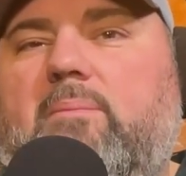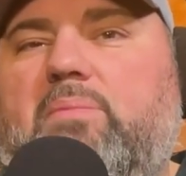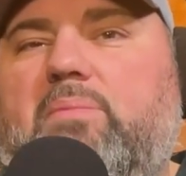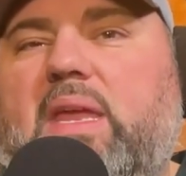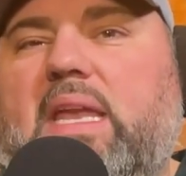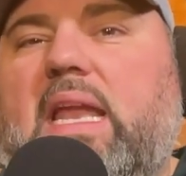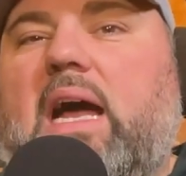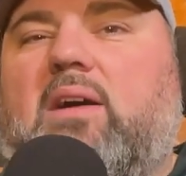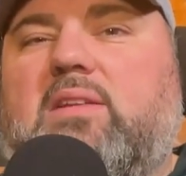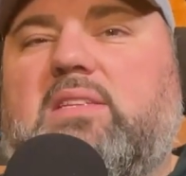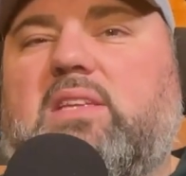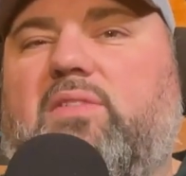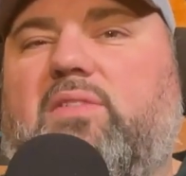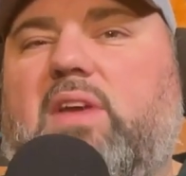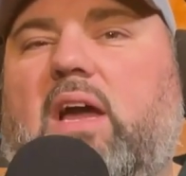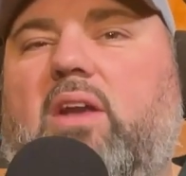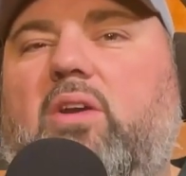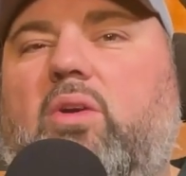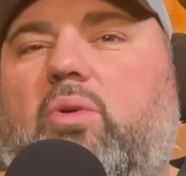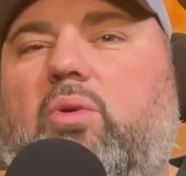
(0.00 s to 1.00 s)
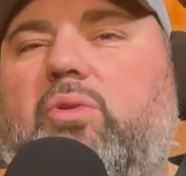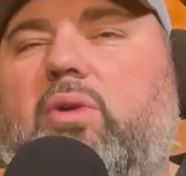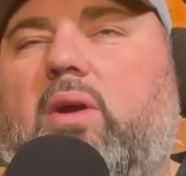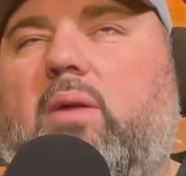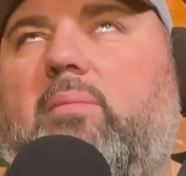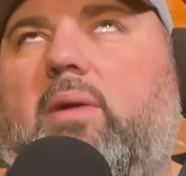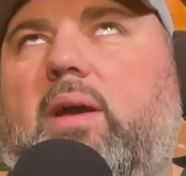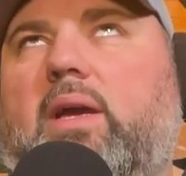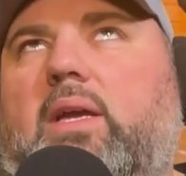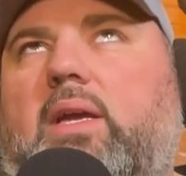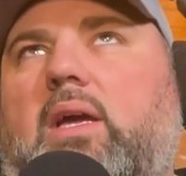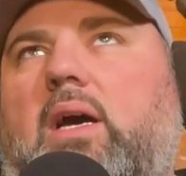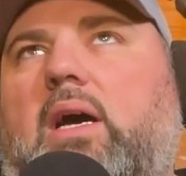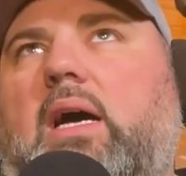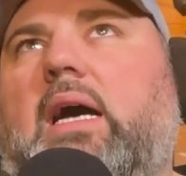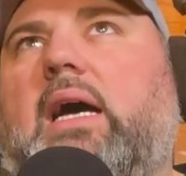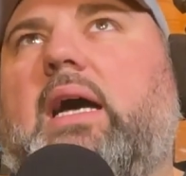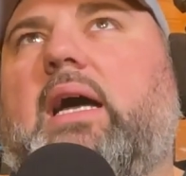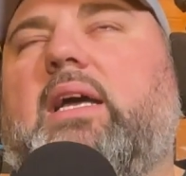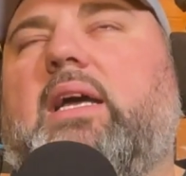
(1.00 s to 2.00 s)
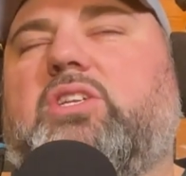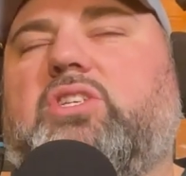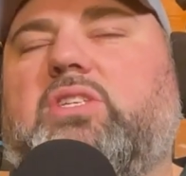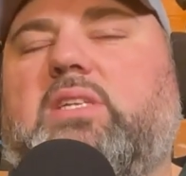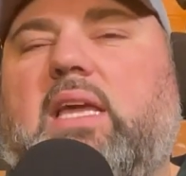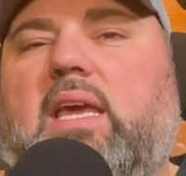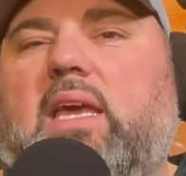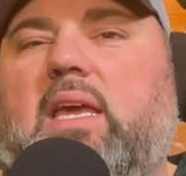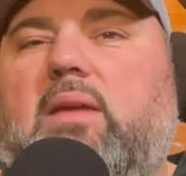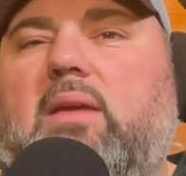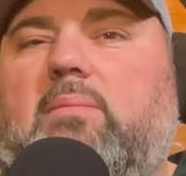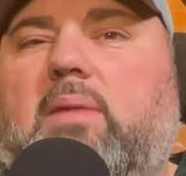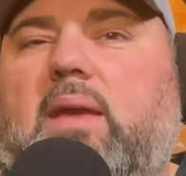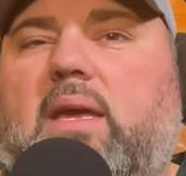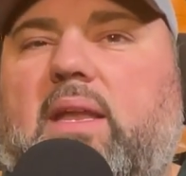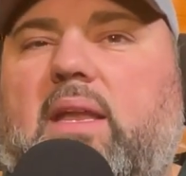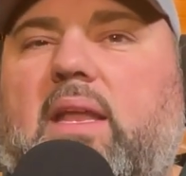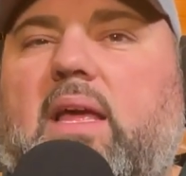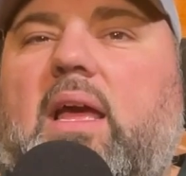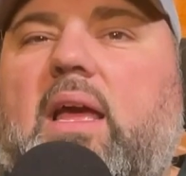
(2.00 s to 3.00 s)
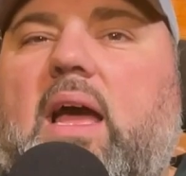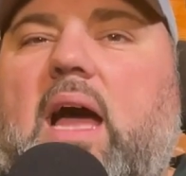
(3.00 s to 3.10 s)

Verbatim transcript: And now as I've gotten older, I'm like, gosh, dang it, man.